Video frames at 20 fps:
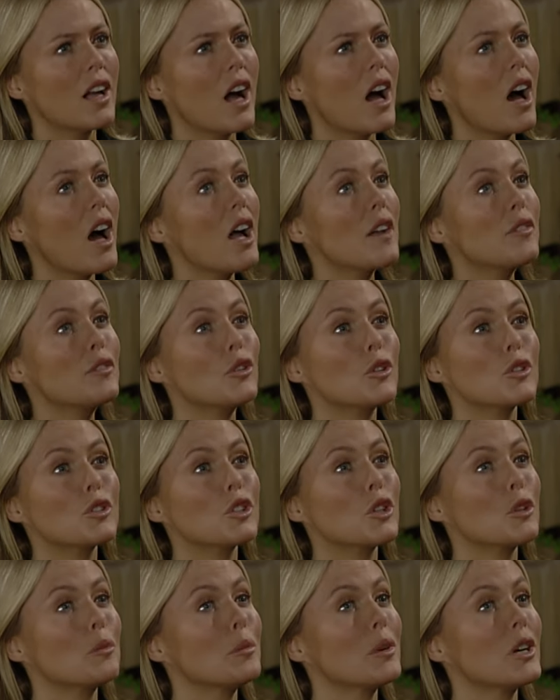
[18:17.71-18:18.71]
I've not
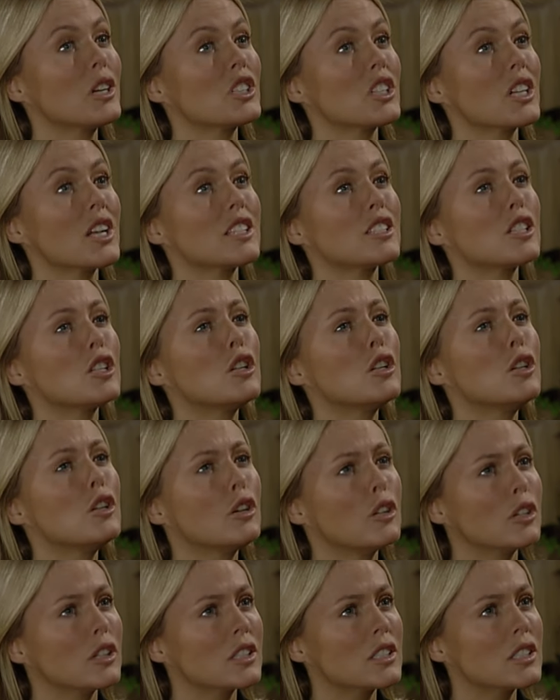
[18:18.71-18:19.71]
so much as
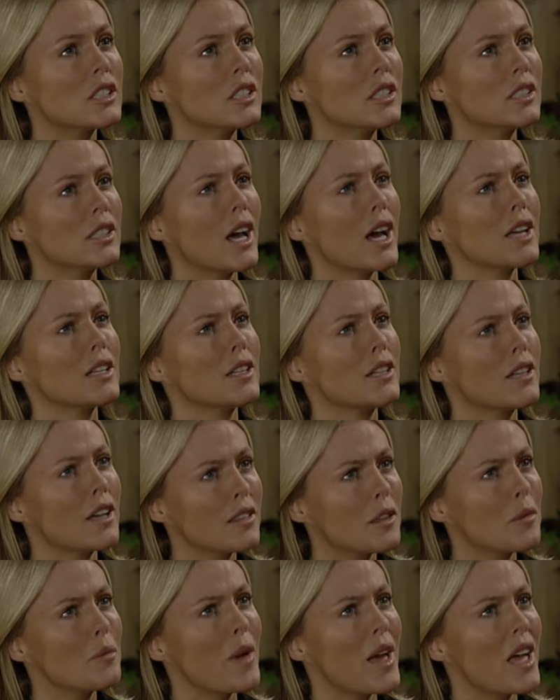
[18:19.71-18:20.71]
looked at
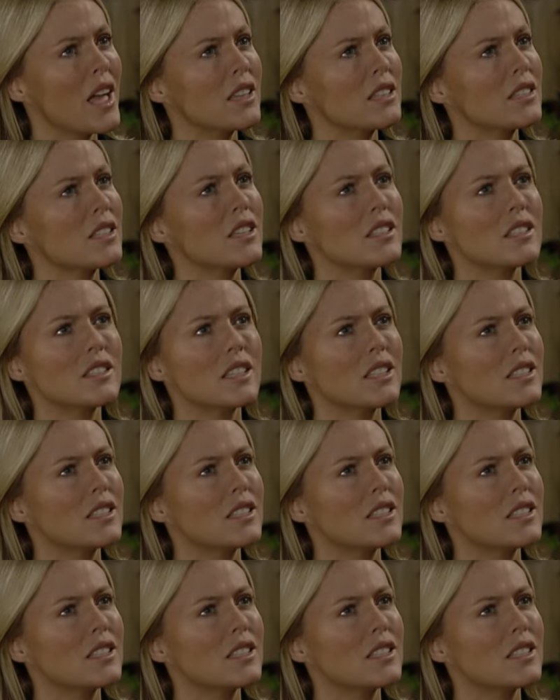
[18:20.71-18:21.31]
another man since the